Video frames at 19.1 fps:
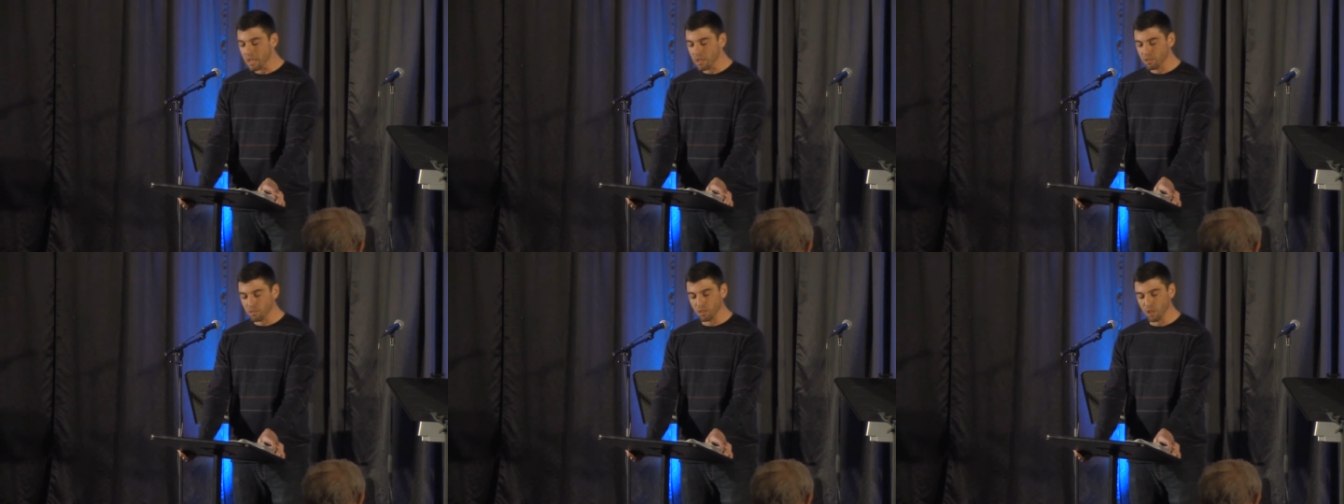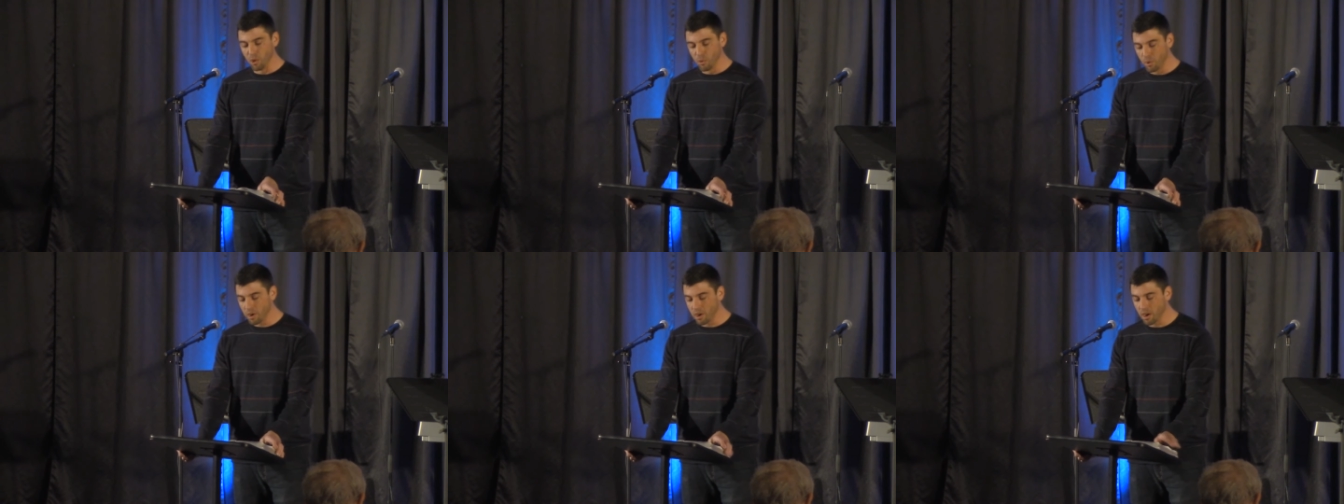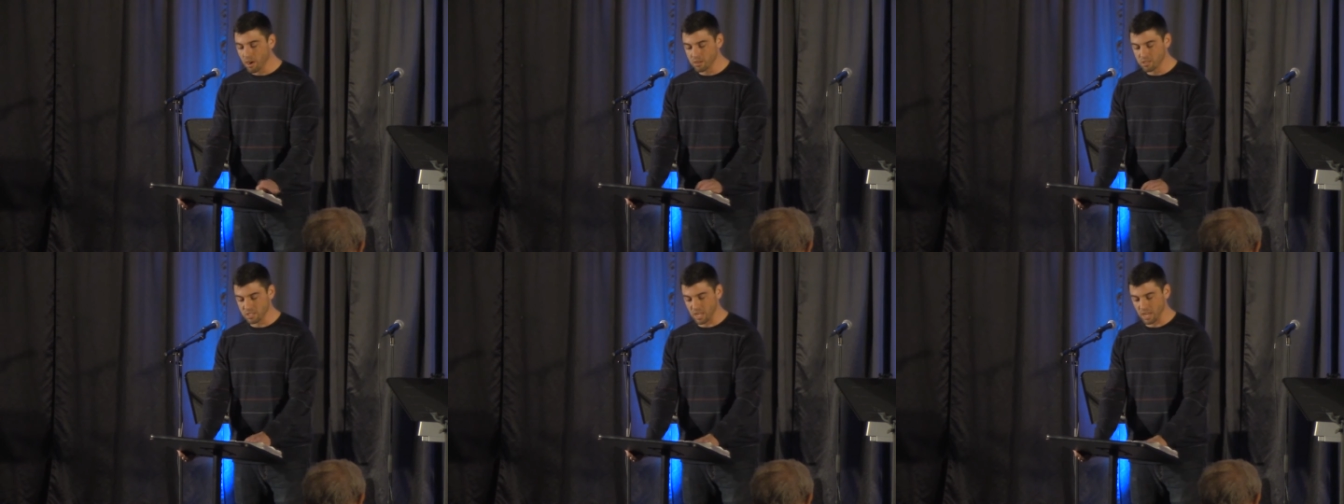lower
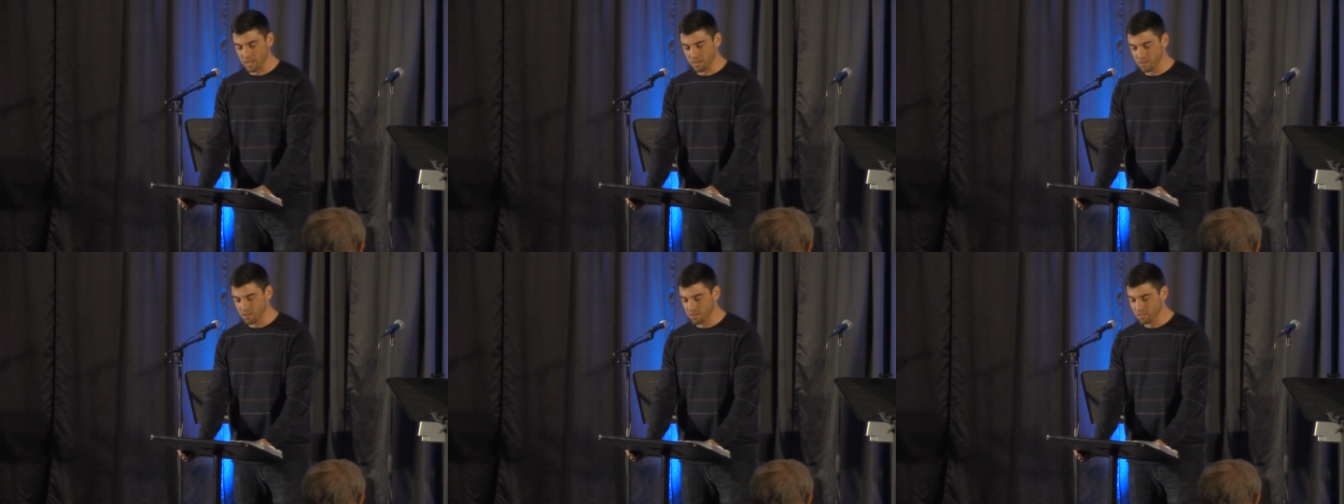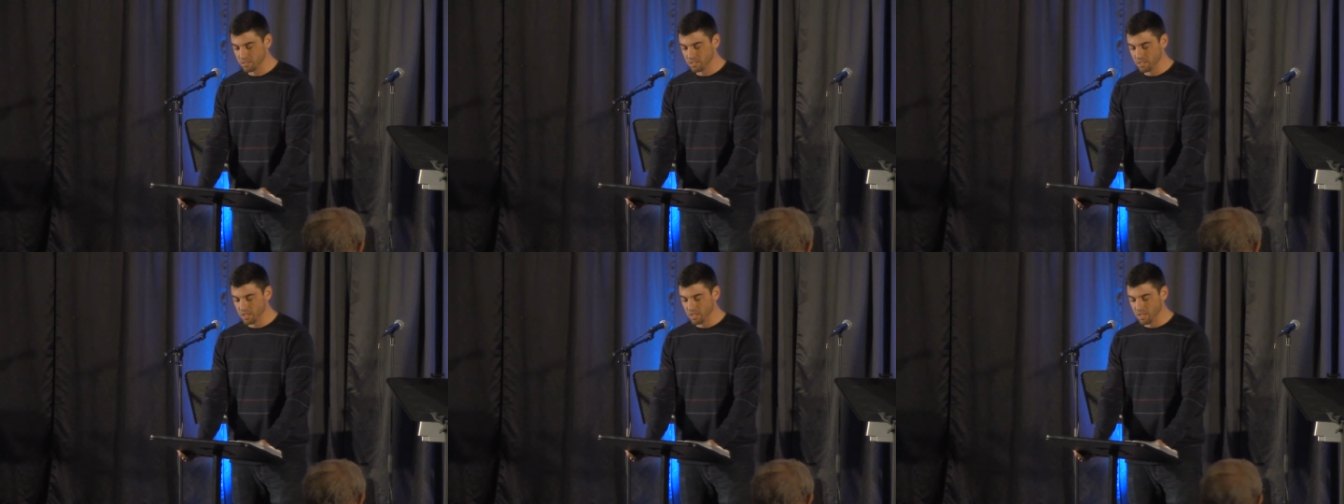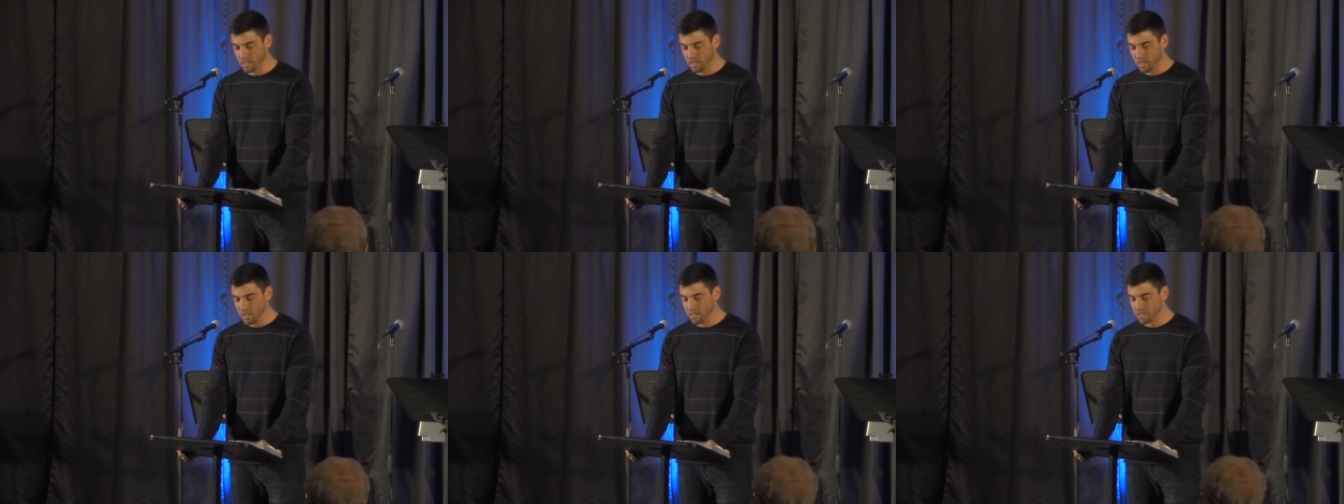our standards,
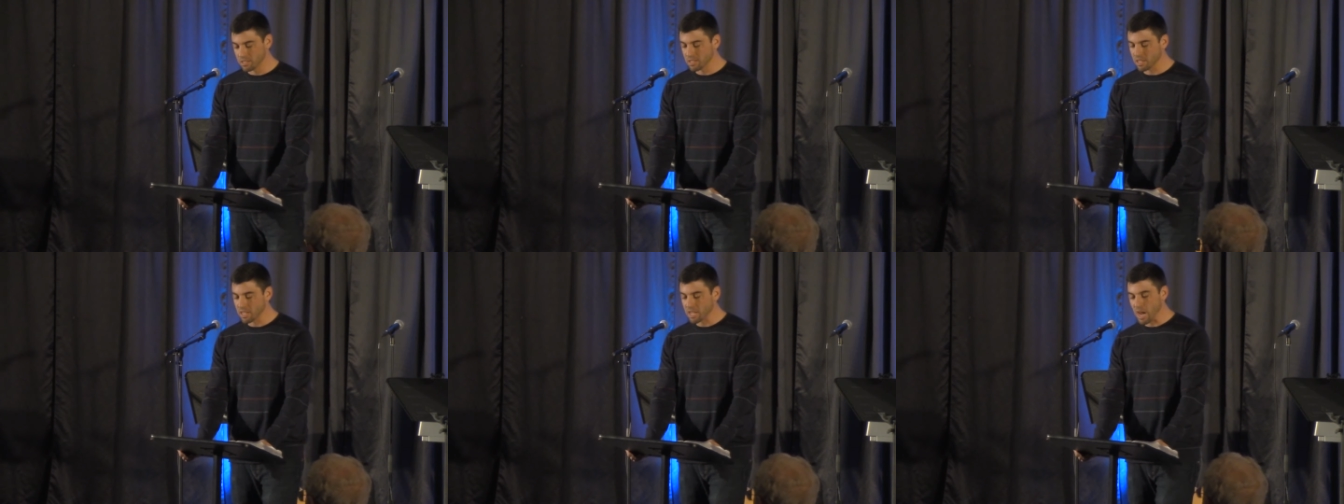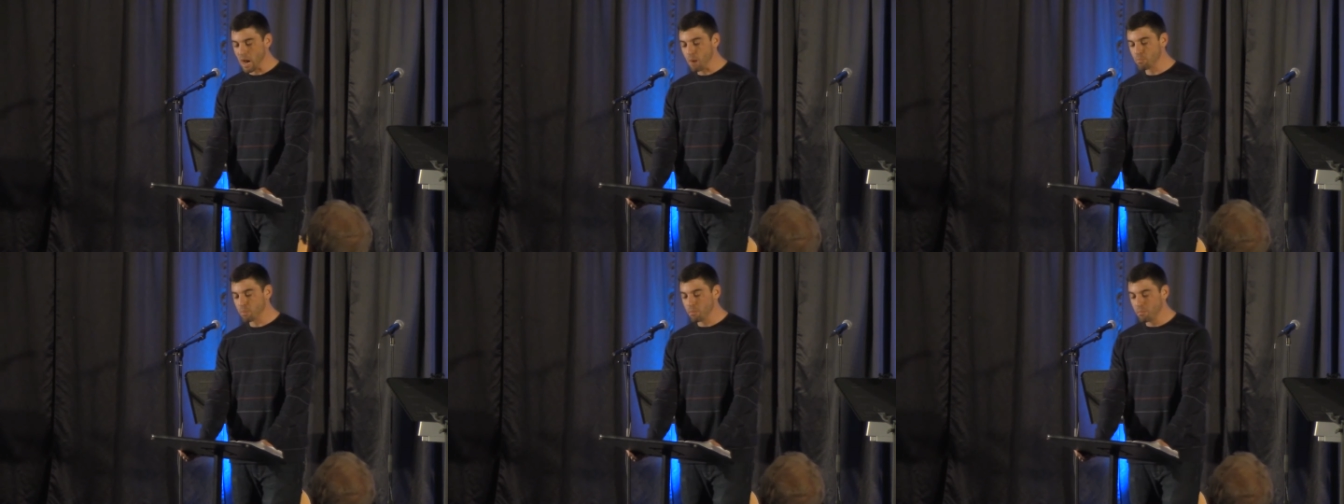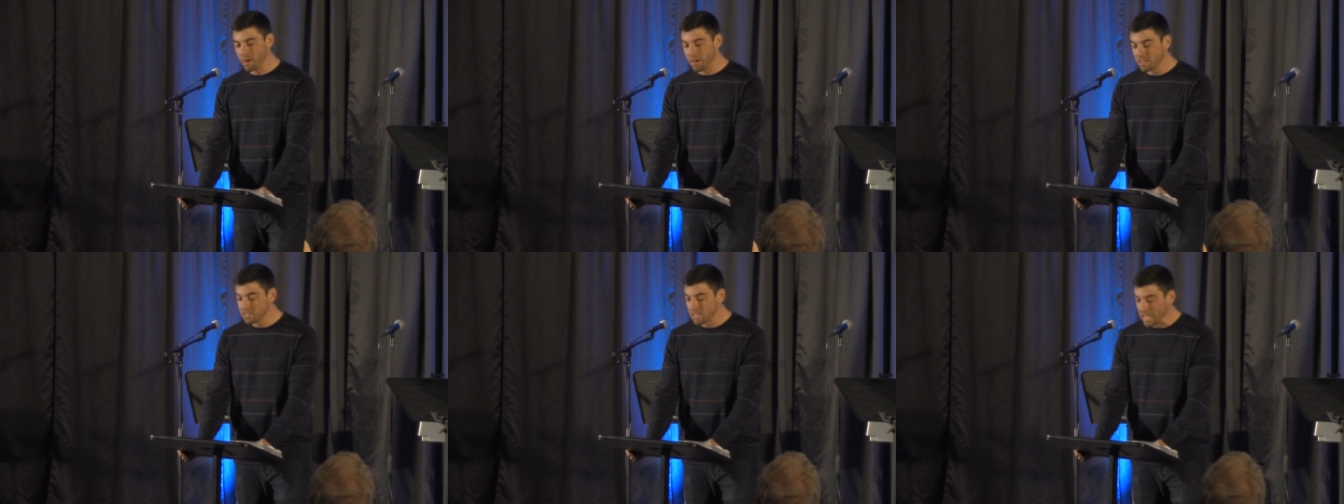it doesn't
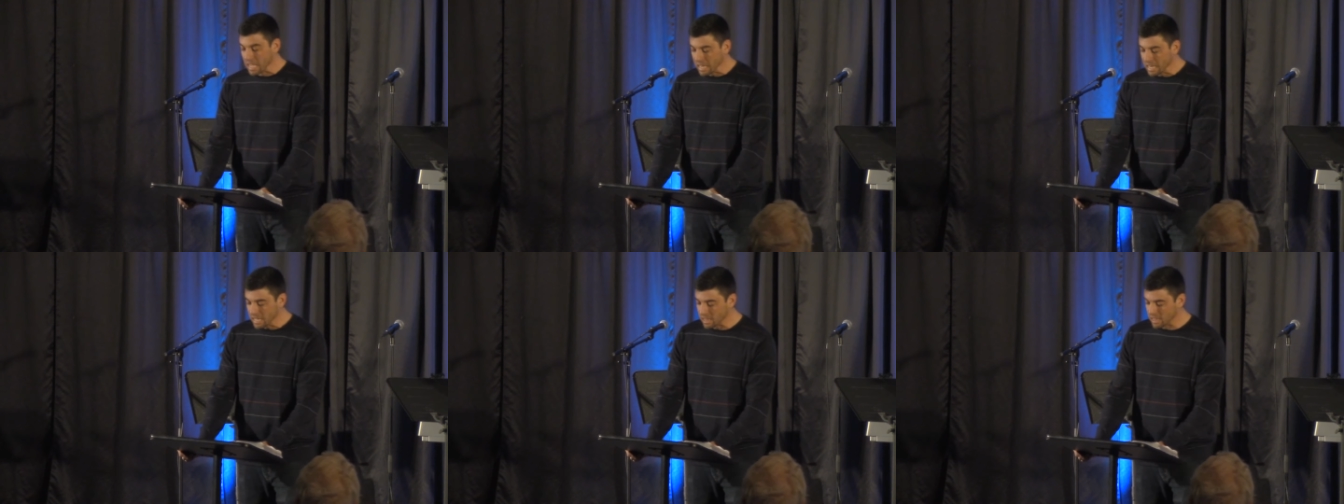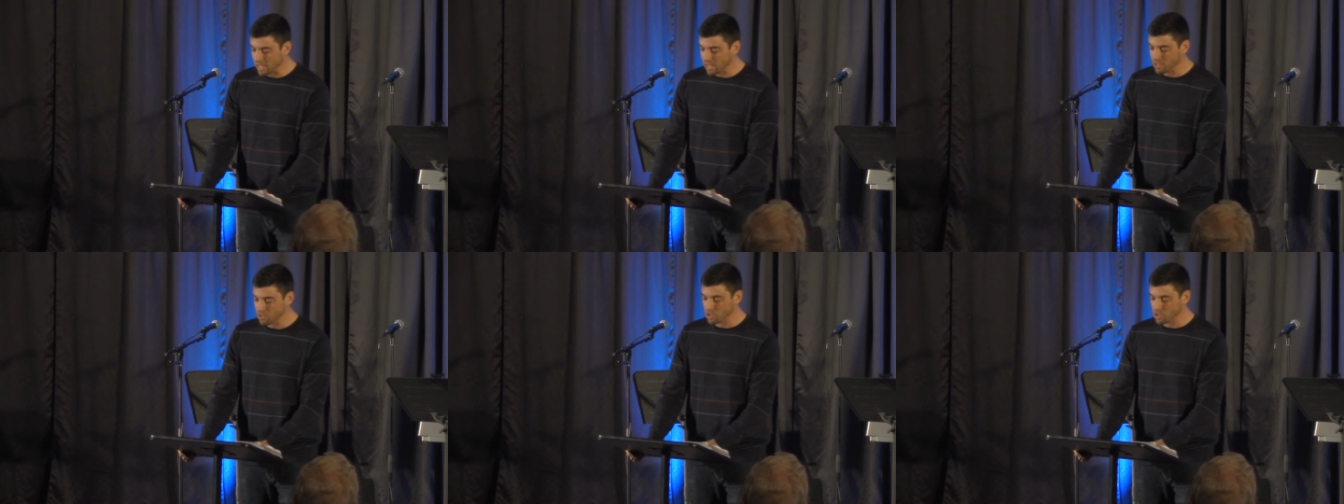compromise anything.